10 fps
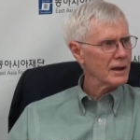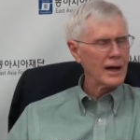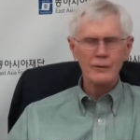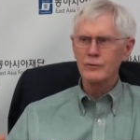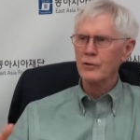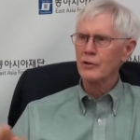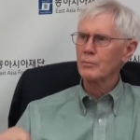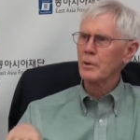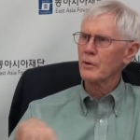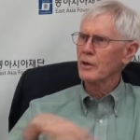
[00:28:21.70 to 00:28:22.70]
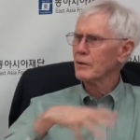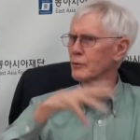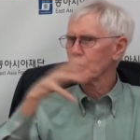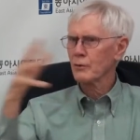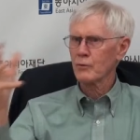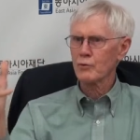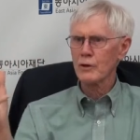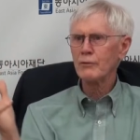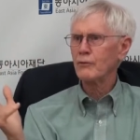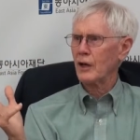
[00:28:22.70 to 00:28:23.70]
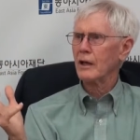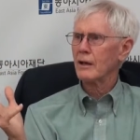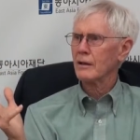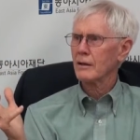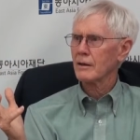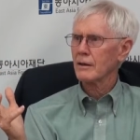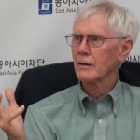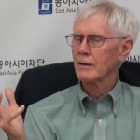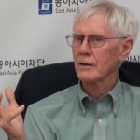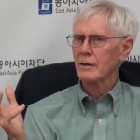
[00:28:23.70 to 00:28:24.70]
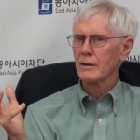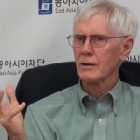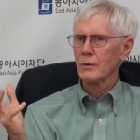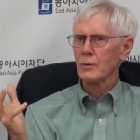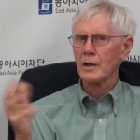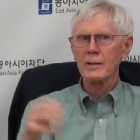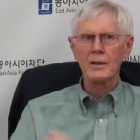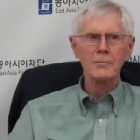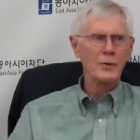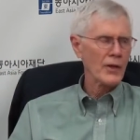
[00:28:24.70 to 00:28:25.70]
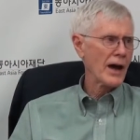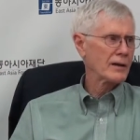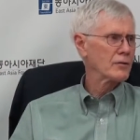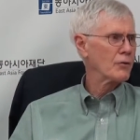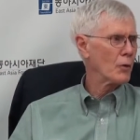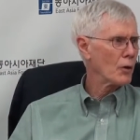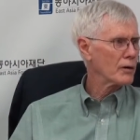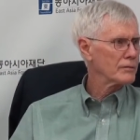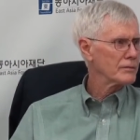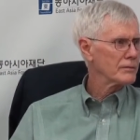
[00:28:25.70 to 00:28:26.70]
after this period of sort of drifting, we end up with Act 4.